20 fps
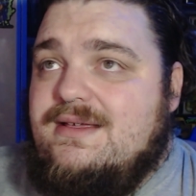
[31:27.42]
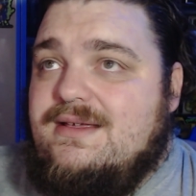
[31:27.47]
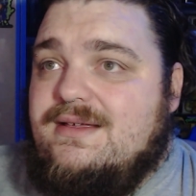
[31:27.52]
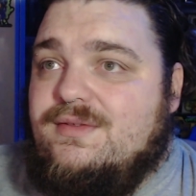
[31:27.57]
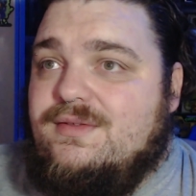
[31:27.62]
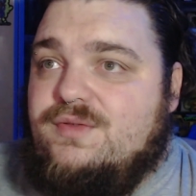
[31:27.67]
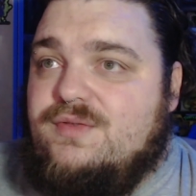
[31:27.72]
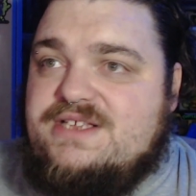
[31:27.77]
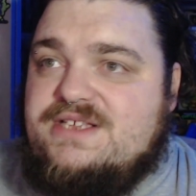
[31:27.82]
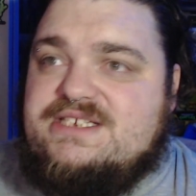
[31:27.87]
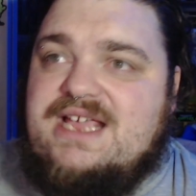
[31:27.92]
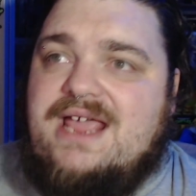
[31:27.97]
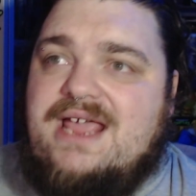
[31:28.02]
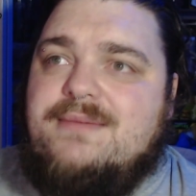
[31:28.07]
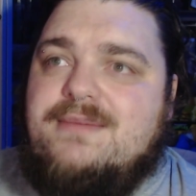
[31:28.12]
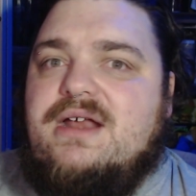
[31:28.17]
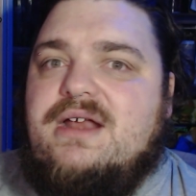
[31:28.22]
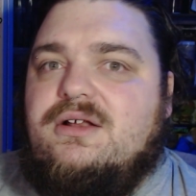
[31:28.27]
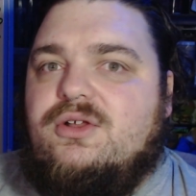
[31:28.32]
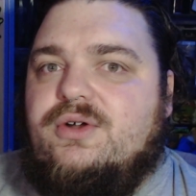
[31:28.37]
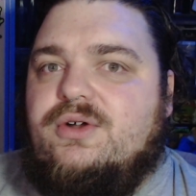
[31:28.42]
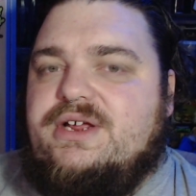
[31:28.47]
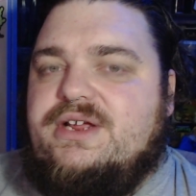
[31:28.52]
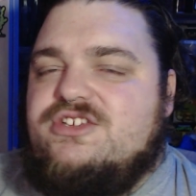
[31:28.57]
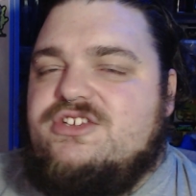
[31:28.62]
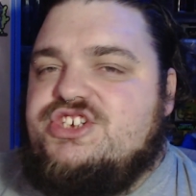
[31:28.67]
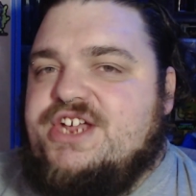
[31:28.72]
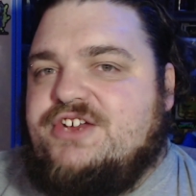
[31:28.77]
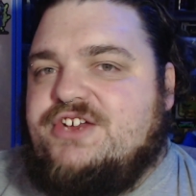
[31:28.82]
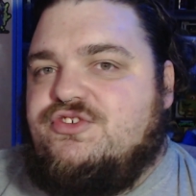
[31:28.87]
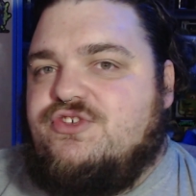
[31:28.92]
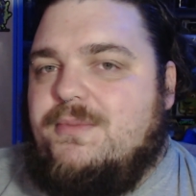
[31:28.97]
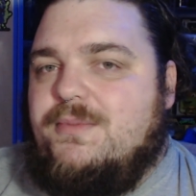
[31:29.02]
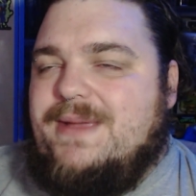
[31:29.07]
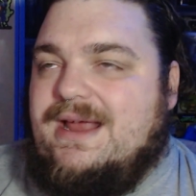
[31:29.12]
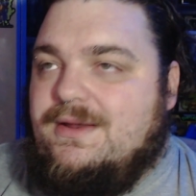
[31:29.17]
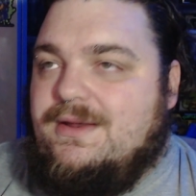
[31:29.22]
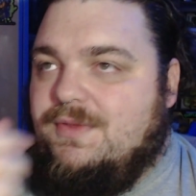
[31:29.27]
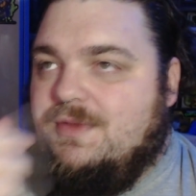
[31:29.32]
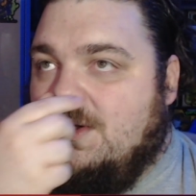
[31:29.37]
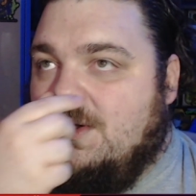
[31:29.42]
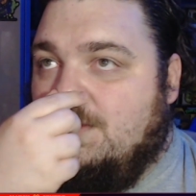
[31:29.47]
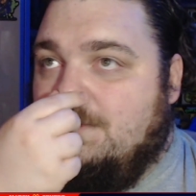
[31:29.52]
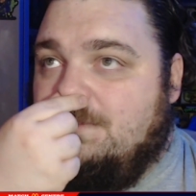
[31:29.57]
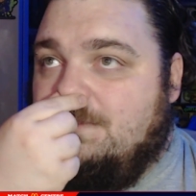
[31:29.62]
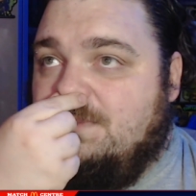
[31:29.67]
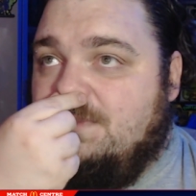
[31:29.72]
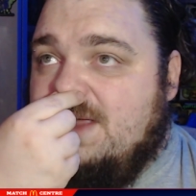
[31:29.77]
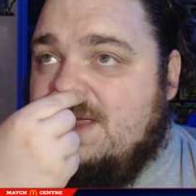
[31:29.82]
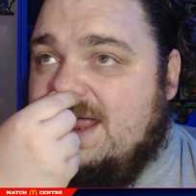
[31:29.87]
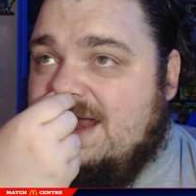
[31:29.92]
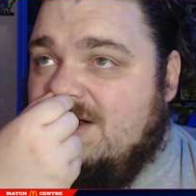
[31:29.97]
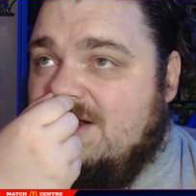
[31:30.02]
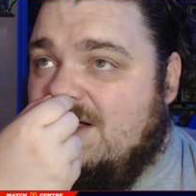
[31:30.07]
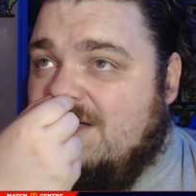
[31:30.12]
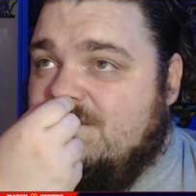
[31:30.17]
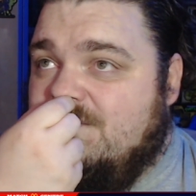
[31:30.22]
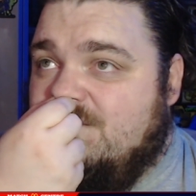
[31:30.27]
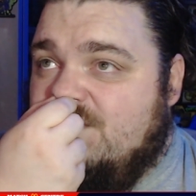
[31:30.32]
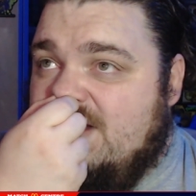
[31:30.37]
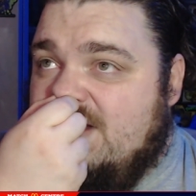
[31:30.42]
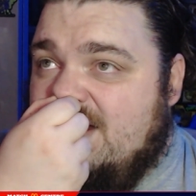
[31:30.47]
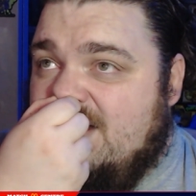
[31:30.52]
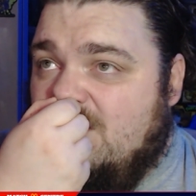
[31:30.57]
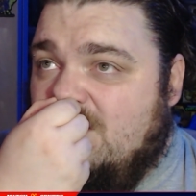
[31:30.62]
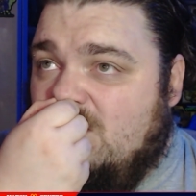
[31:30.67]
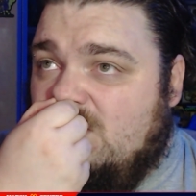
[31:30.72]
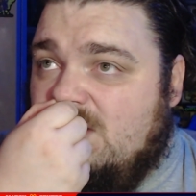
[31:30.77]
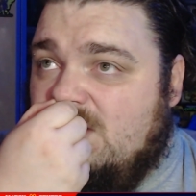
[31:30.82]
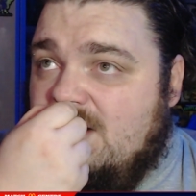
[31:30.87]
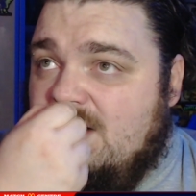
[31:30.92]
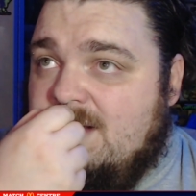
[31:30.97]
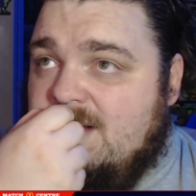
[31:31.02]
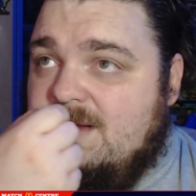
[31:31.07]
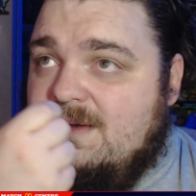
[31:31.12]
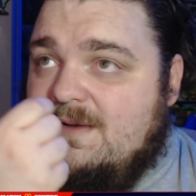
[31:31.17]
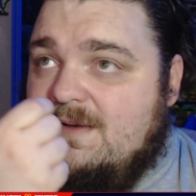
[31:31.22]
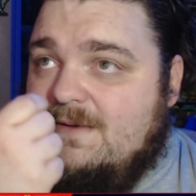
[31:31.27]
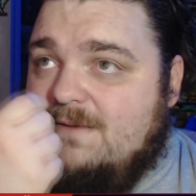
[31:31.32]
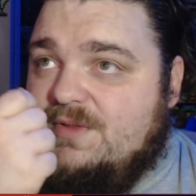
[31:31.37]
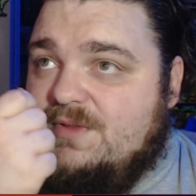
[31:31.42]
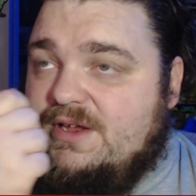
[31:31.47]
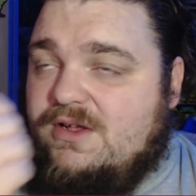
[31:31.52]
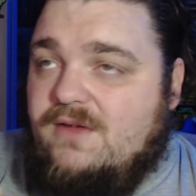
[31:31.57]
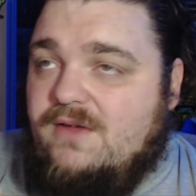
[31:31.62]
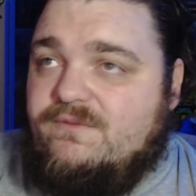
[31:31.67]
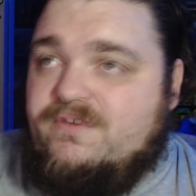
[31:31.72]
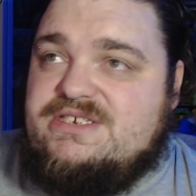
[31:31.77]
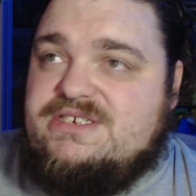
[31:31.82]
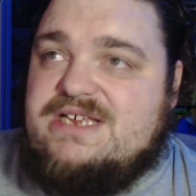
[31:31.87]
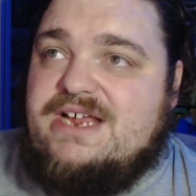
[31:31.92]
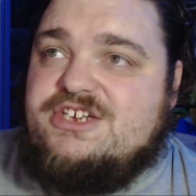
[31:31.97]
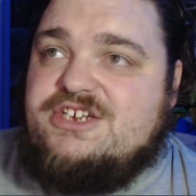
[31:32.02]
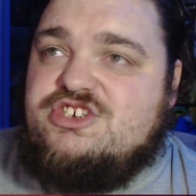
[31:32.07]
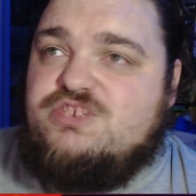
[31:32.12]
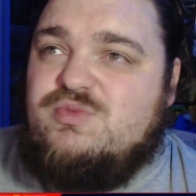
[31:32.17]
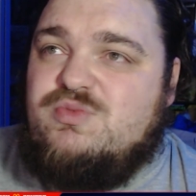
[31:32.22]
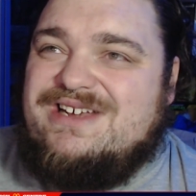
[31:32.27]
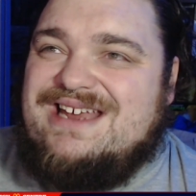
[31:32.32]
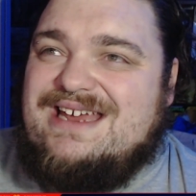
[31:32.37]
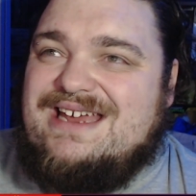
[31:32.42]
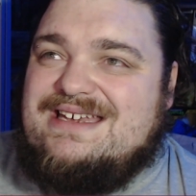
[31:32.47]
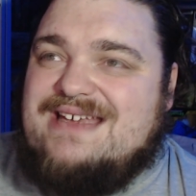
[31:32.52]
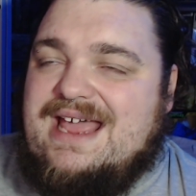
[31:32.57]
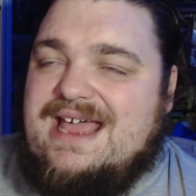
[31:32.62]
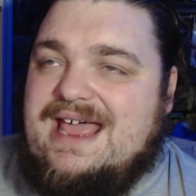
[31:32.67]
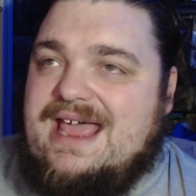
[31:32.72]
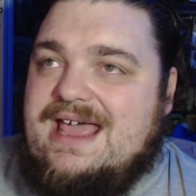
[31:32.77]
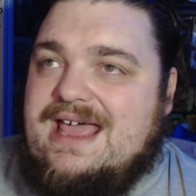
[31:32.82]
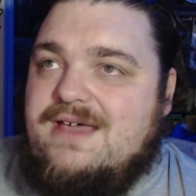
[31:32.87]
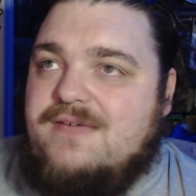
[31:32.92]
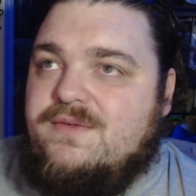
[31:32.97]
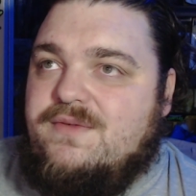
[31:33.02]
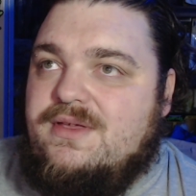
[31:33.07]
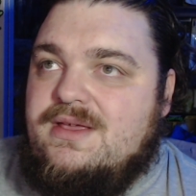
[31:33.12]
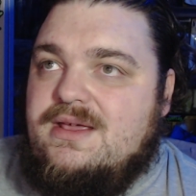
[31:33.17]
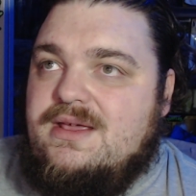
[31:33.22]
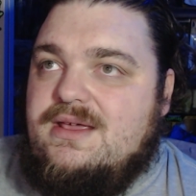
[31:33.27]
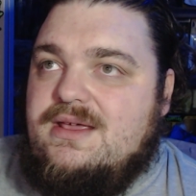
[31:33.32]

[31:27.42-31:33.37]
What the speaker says: This game had a lot of conjecture about it though, and I feel the conversation we need to have